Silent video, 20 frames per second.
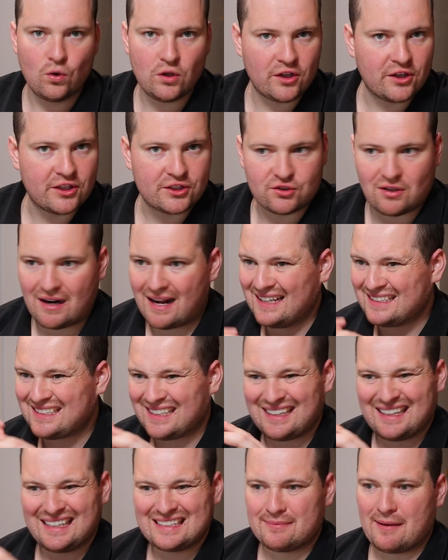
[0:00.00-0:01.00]
of the trays, I think
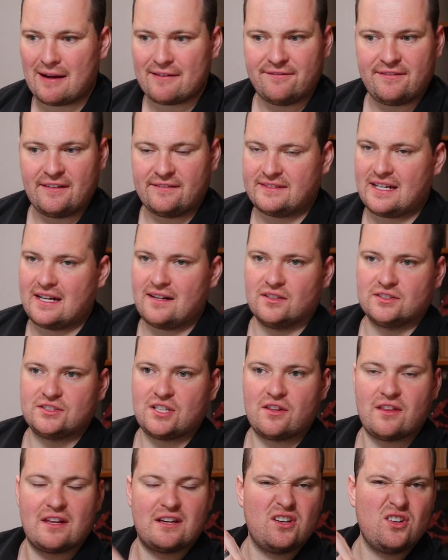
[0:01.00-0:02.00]
there's about 15 or so,
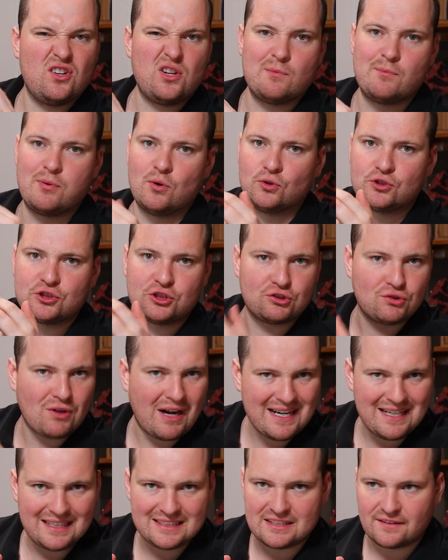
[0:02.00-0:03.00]
that you can pull straight
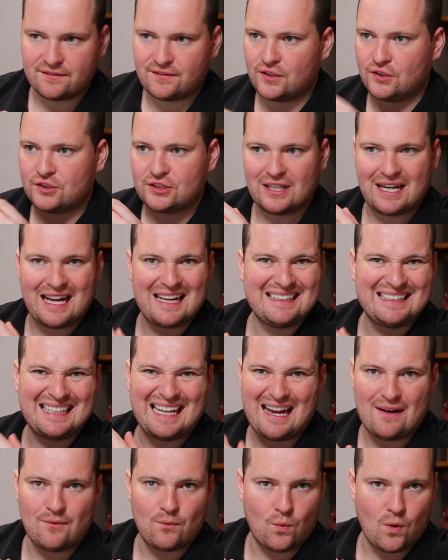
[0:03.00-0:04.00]
into Fusion and get
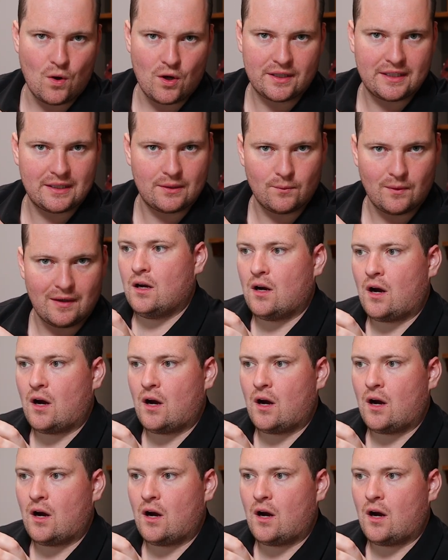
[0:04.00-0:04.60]
working with.